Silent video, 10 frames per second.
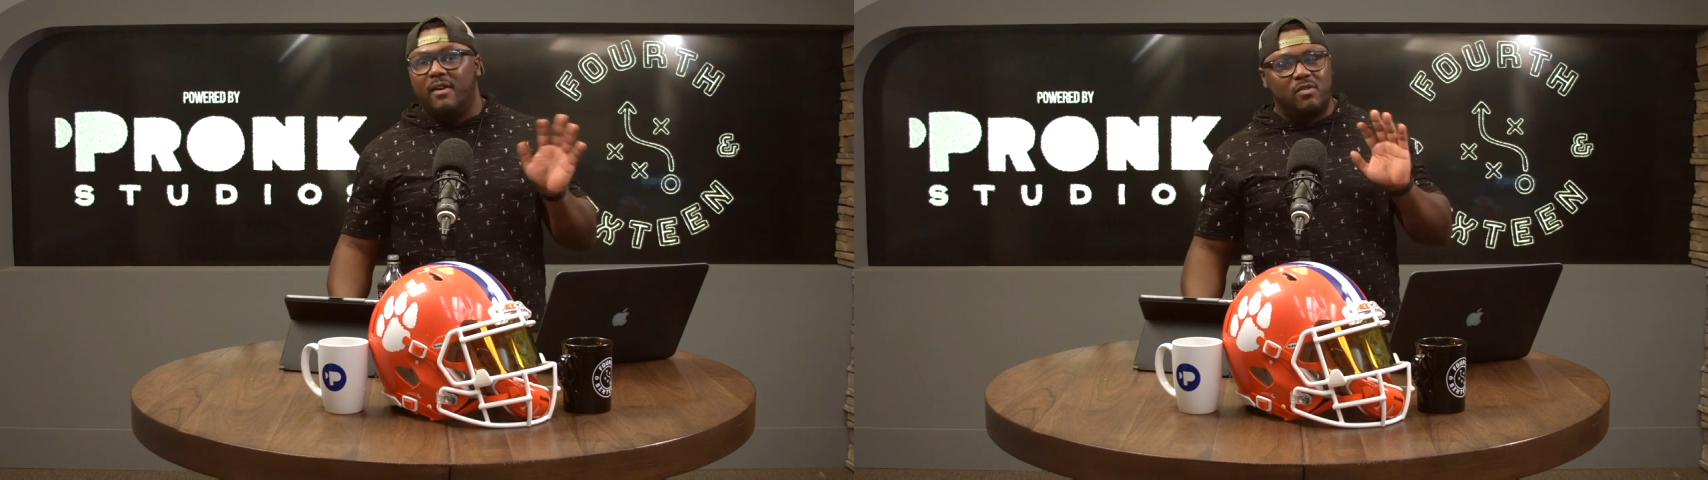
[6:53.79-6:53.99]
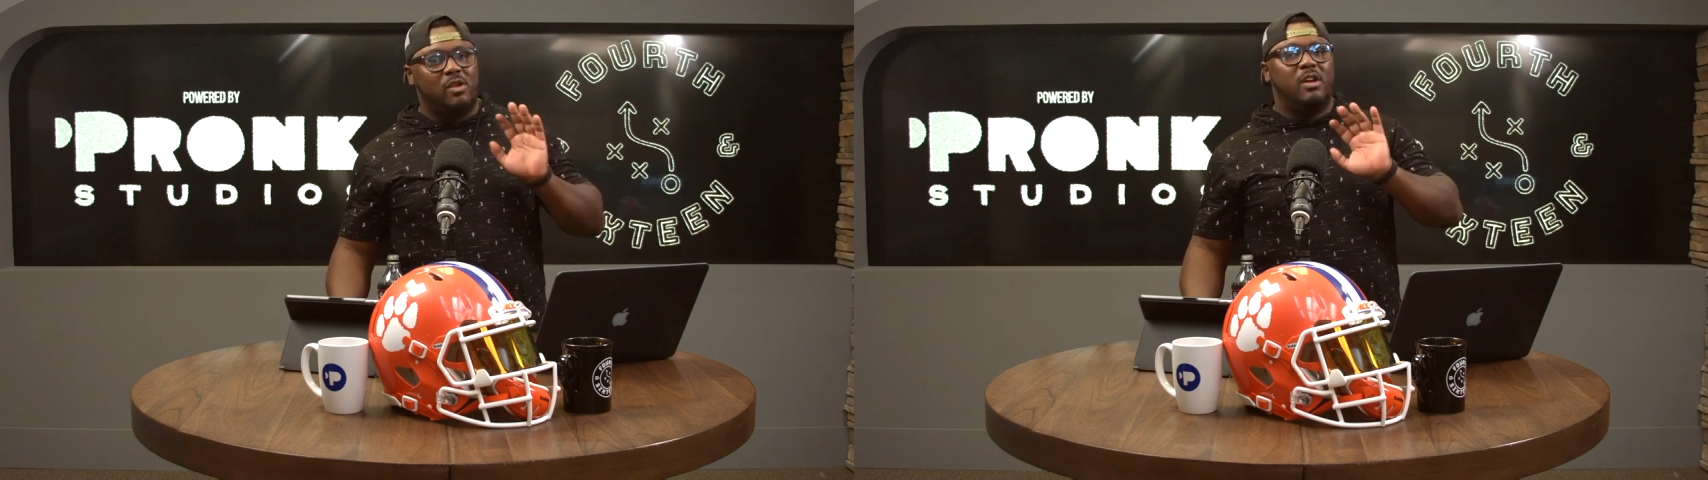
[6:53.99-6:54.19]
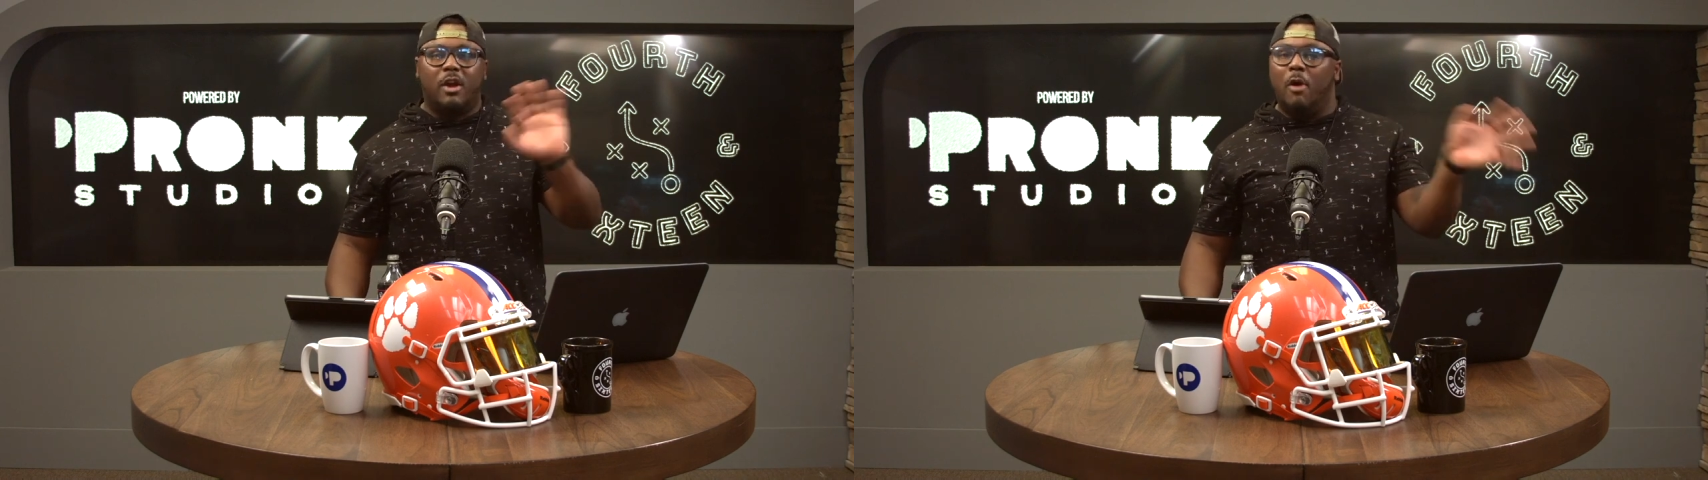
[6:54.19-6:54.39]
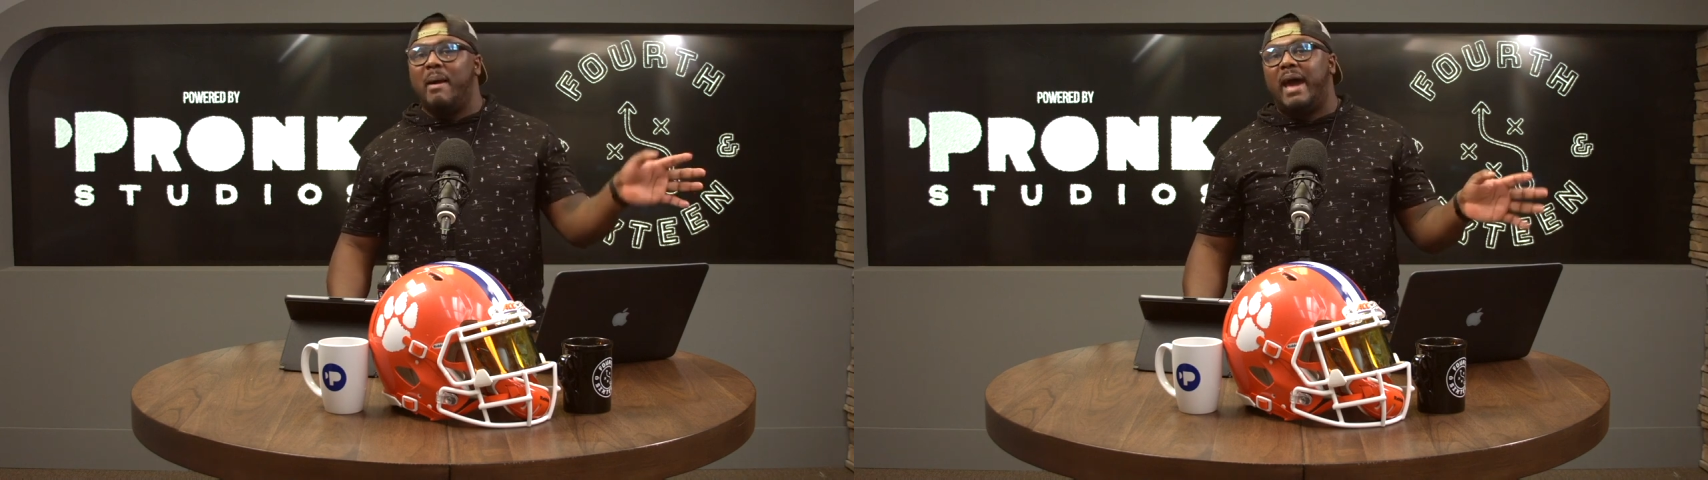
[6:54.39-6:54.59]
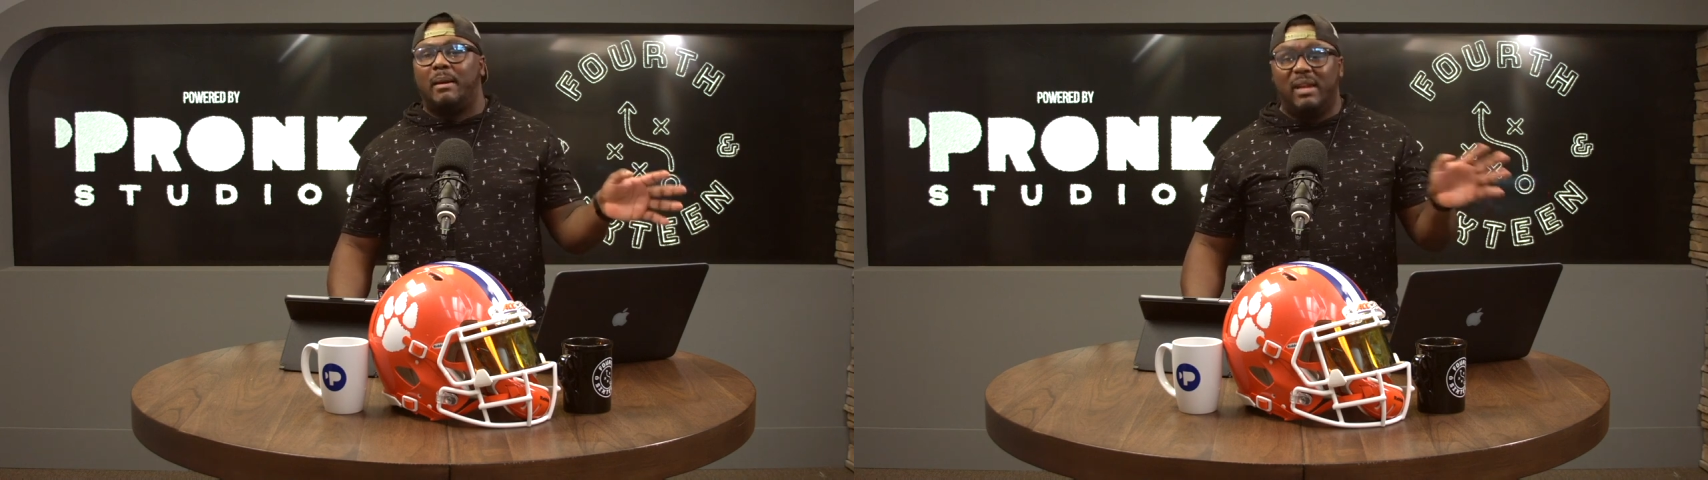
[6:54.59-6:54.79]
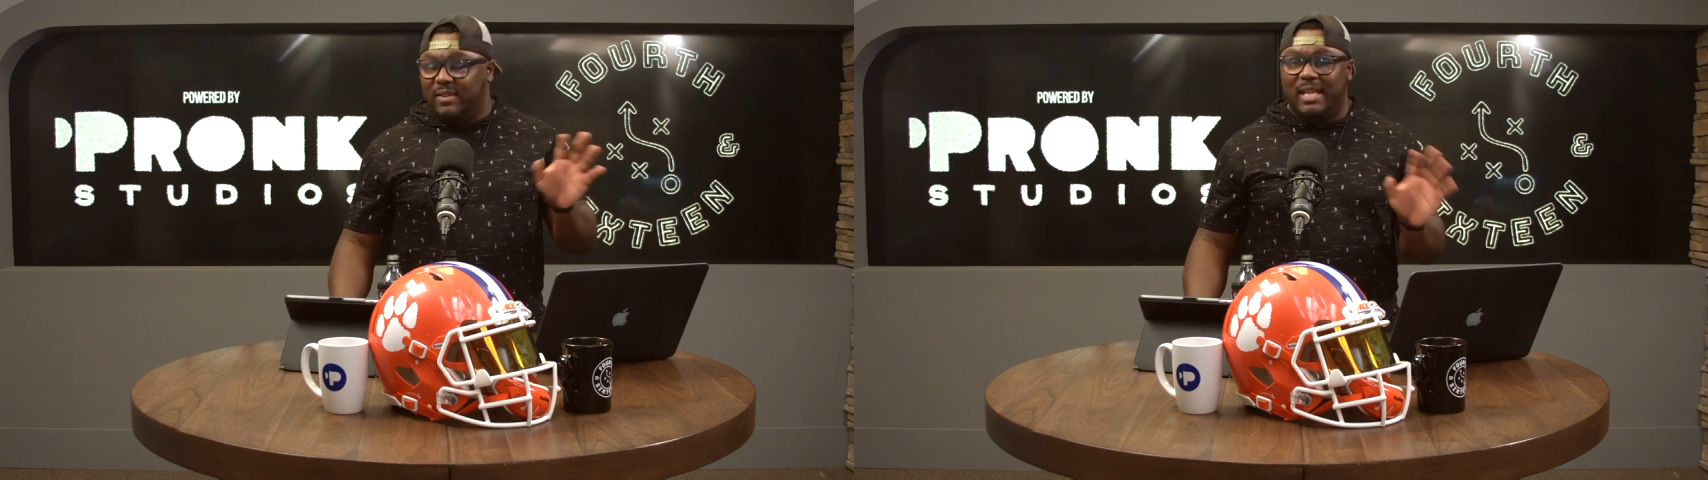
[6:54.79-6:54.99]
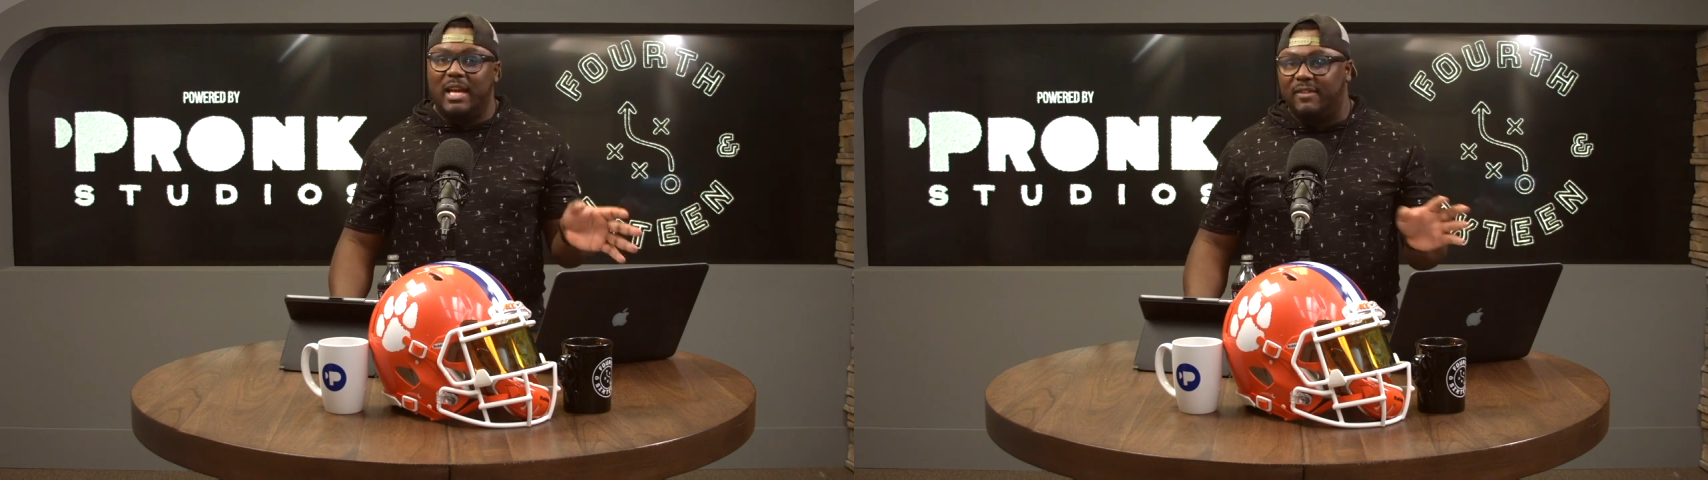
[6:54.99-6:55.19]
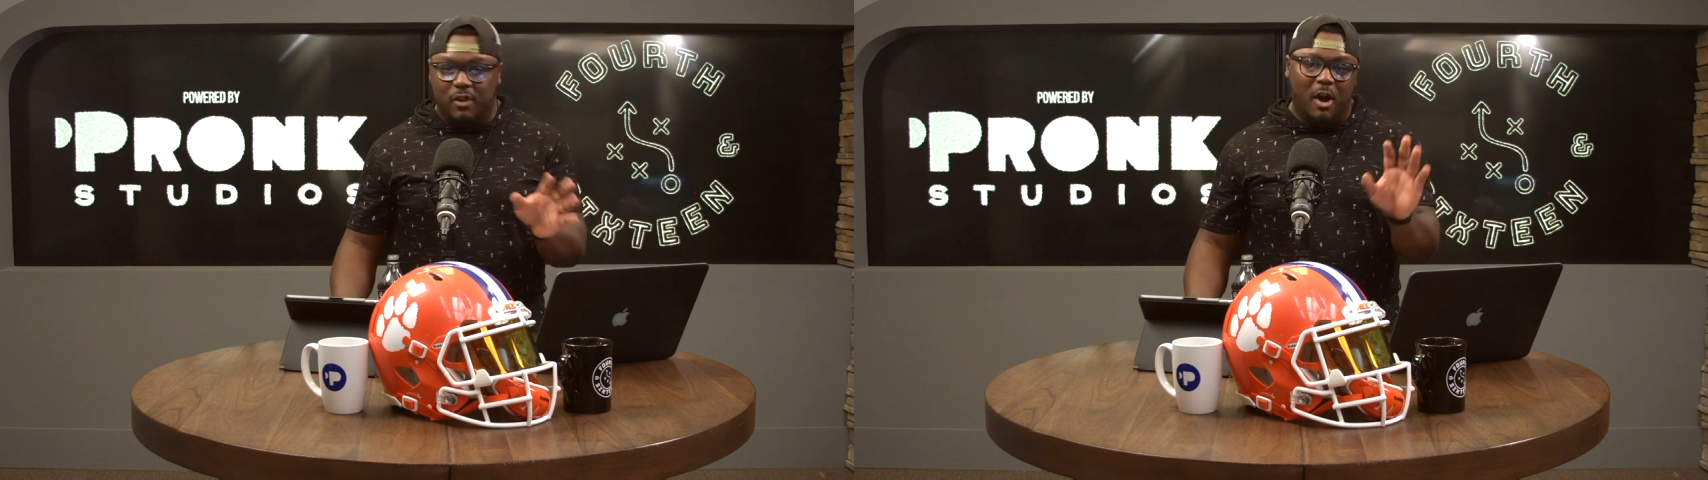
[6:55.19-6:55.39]
You can go back. Even
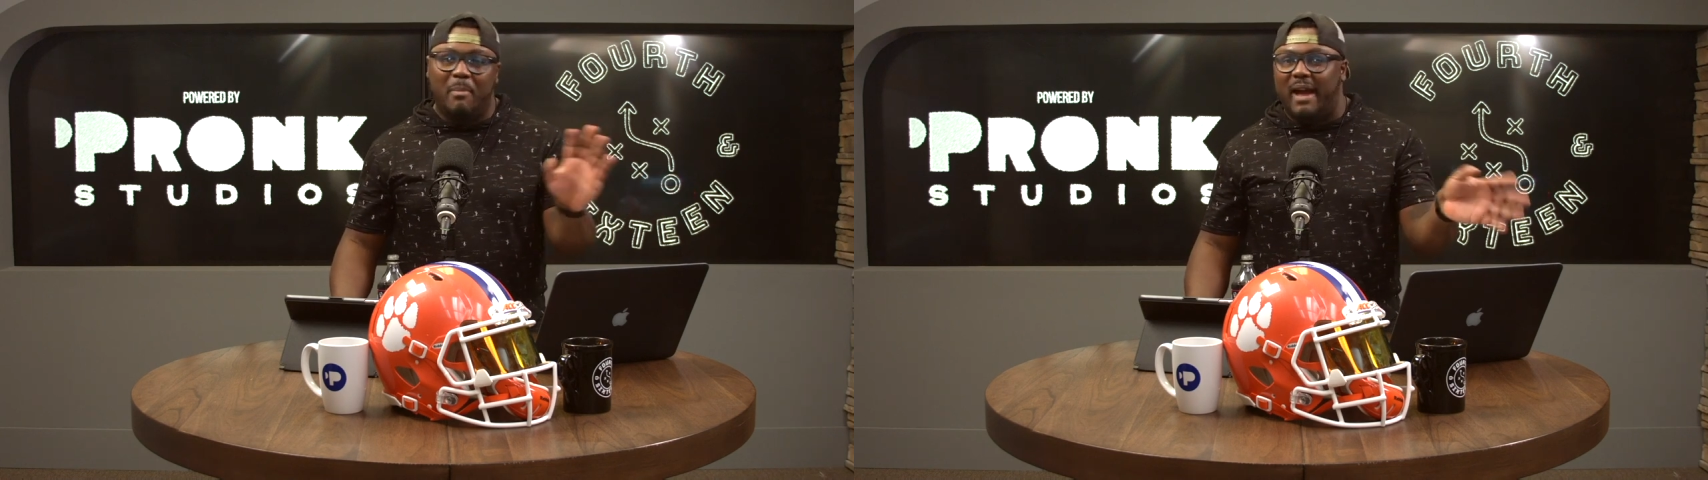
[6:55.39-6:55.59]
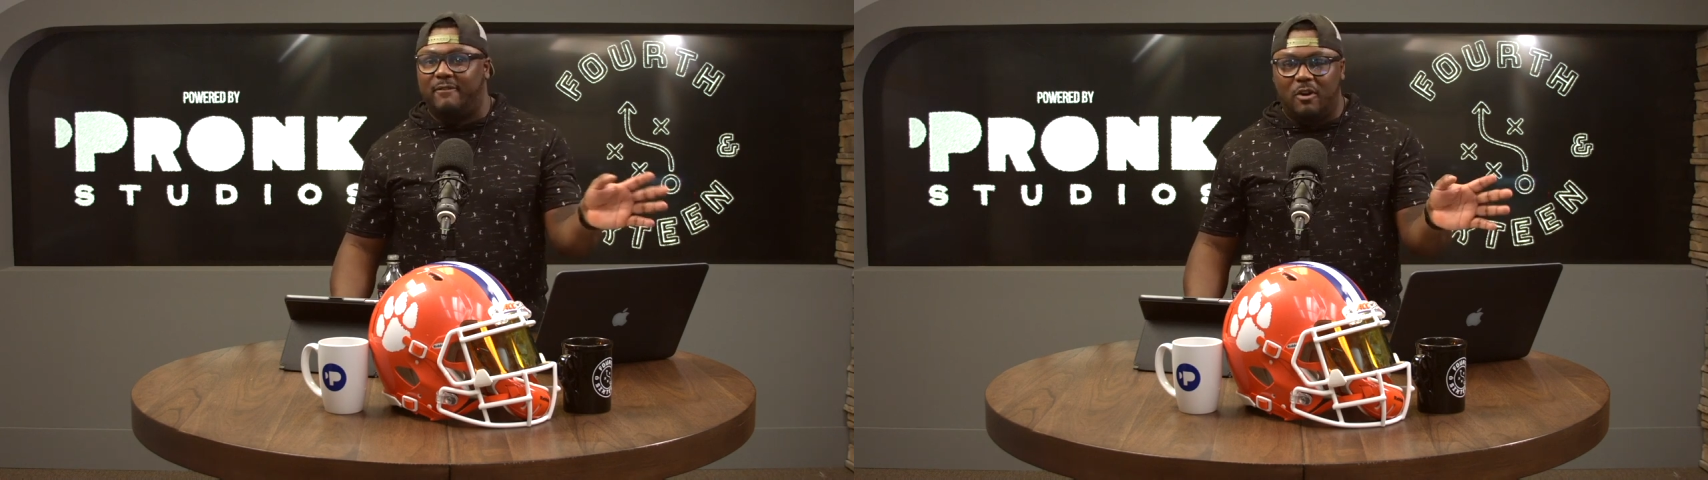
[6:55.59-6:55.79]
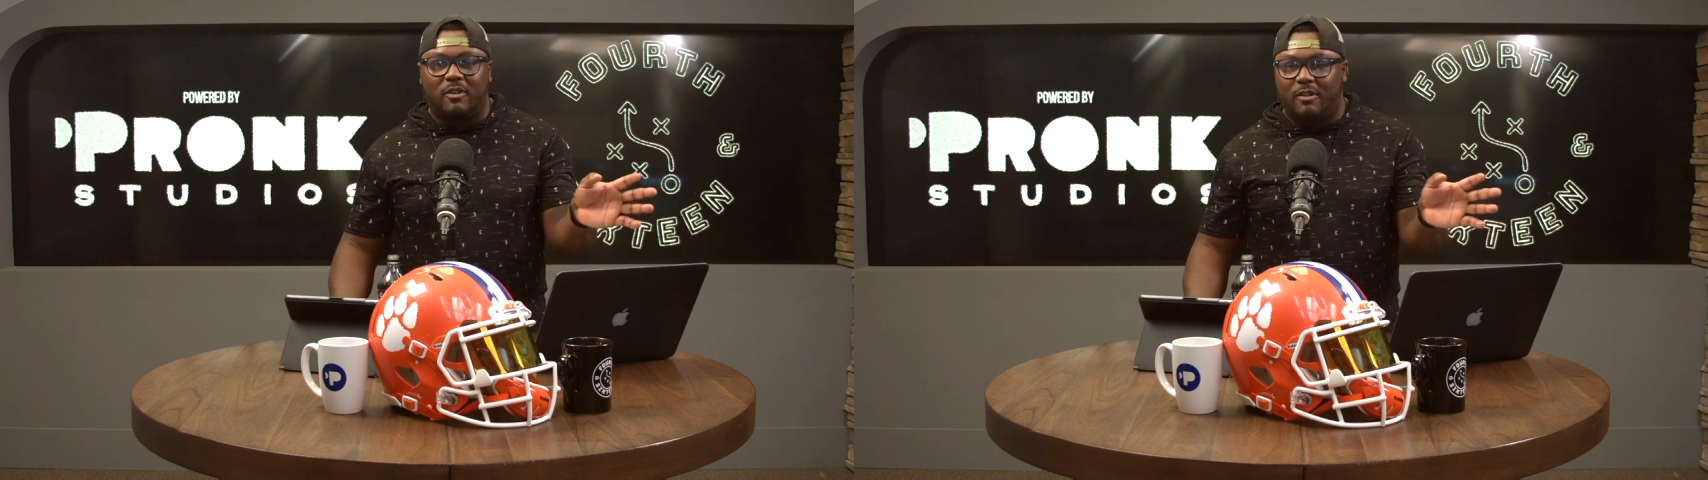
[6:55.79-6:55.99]
then, if you go back further,